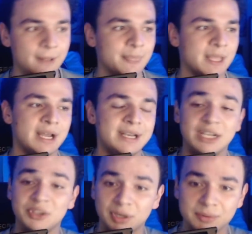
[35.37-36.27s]
Uh,
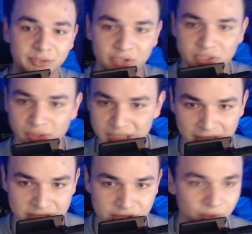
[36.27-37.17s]
NetherRealm's future is
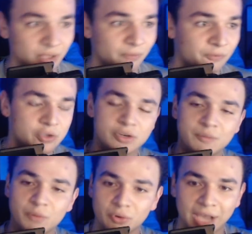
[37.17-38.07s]
uncertain. The future of
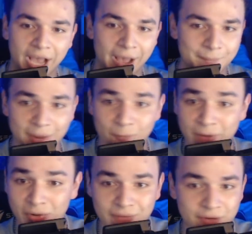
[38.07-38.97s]
Mortal Kombat, we
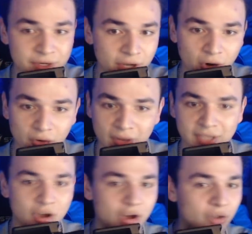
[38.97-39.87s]
don't even know. Like,
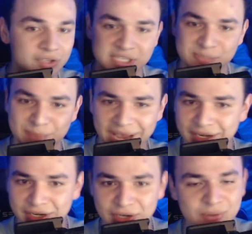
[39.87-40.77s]
oh, this is bad
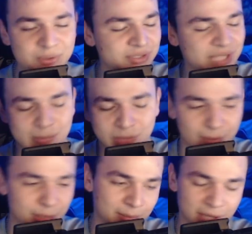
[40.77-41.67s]
news. Like, blah
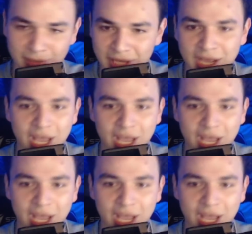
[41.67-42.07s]
blah blah blah."